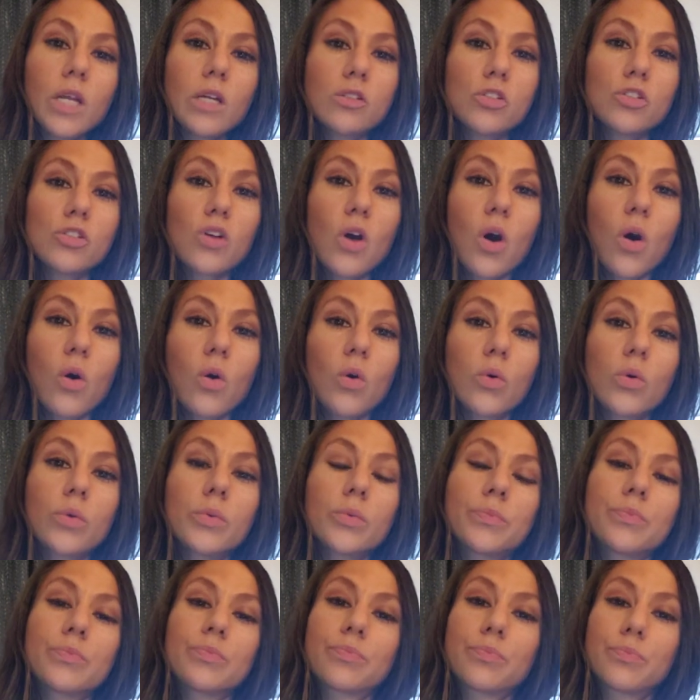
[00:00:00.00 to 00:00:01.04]
So
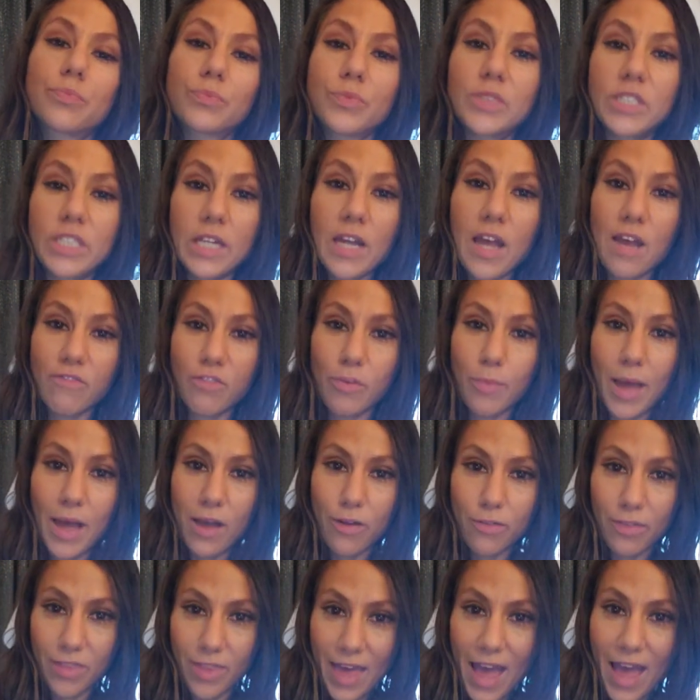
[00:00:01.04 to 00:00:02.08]
it's enough
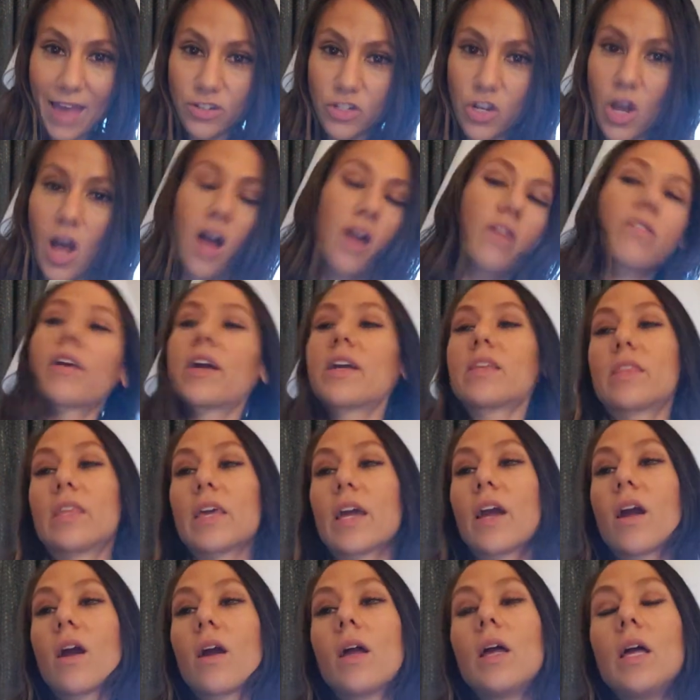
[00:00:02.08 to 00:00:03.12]
about that talk right
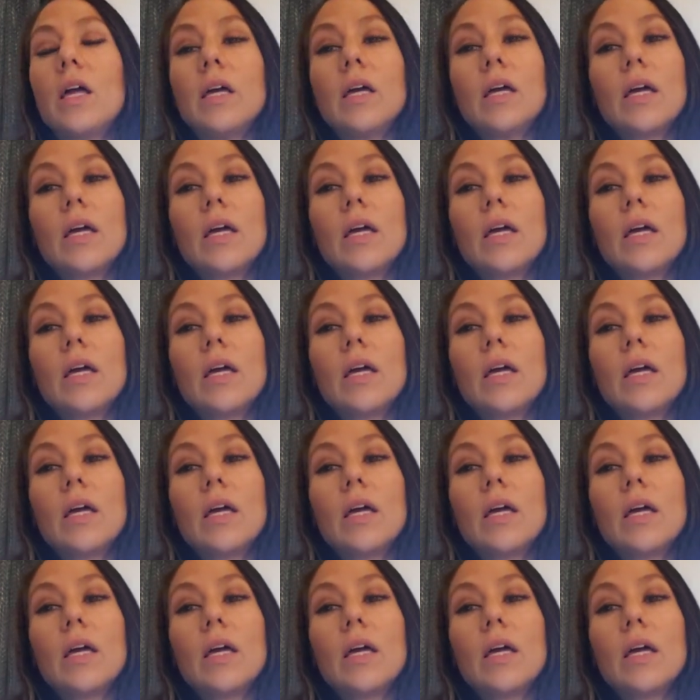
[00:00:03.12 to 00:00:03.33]
there.